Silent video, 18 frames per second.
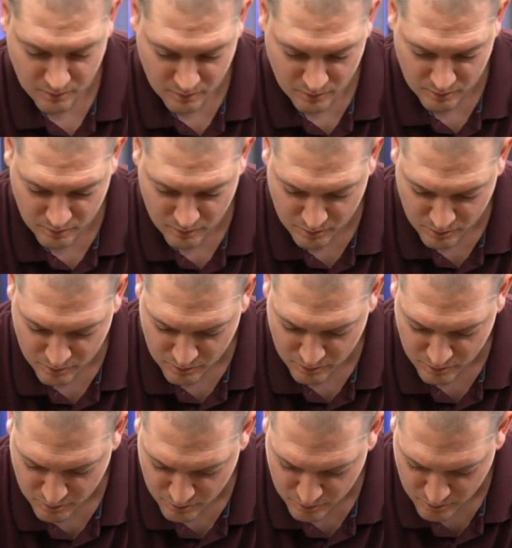
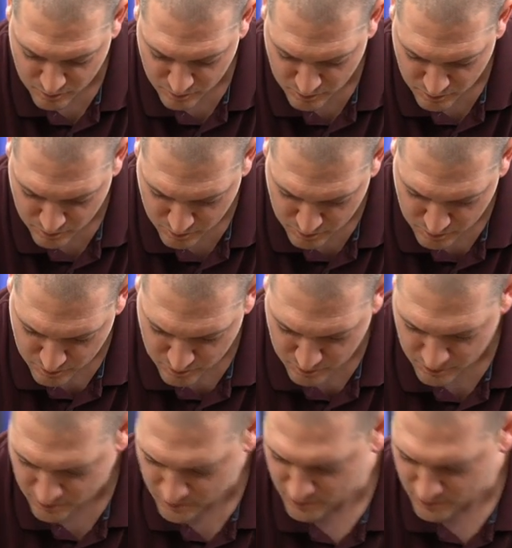[no speech]